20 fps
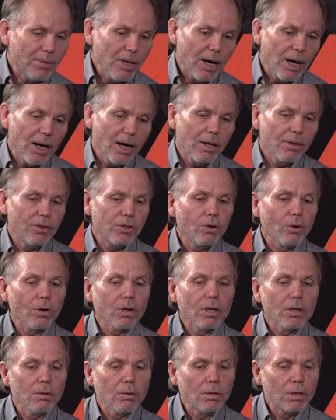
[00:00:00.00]
you're
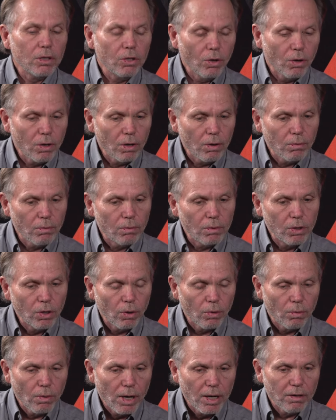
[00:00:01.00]
gonna you're
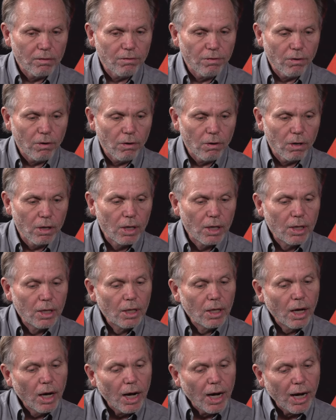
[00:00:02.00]
you're running for
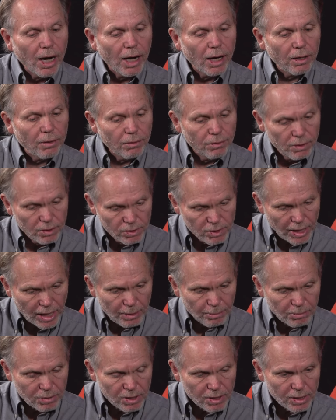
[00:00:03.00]
uh, the
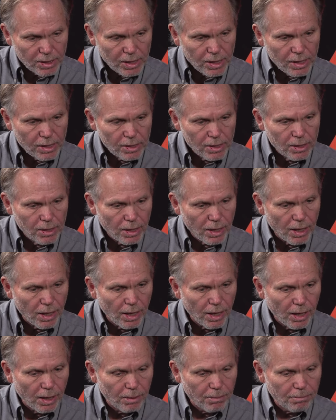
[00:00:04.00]
same seat,
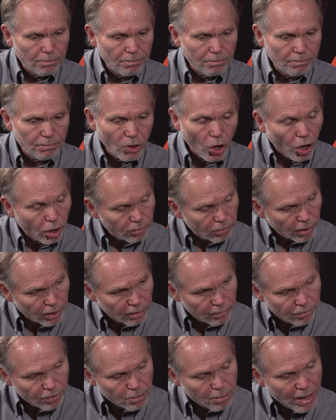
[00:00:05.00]
um, not
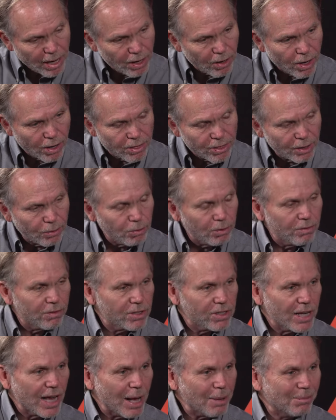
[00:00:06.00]
running for mayor. I think we've
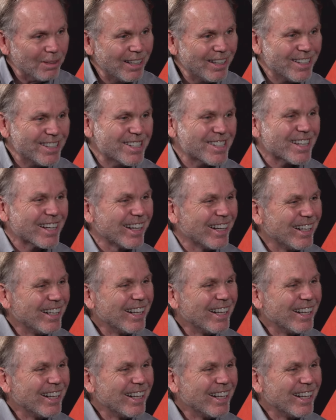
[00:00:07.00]
established. Yes.